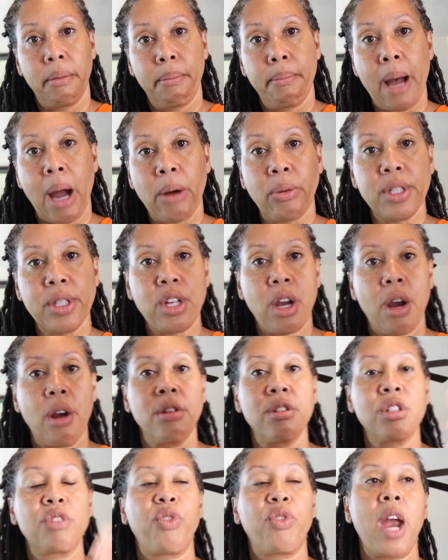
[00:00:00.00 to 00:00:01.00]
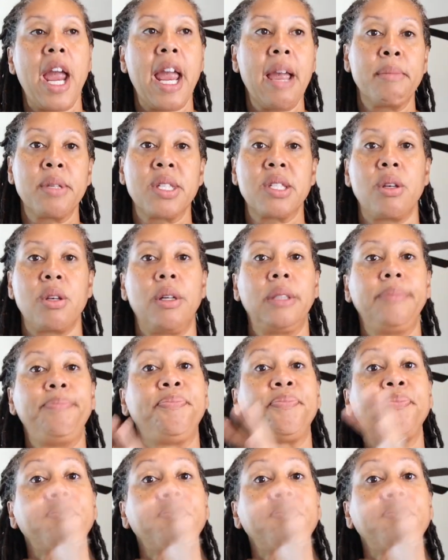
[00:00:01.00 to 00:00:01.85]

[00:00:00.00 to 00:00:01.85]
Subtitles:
my returns for Amazon.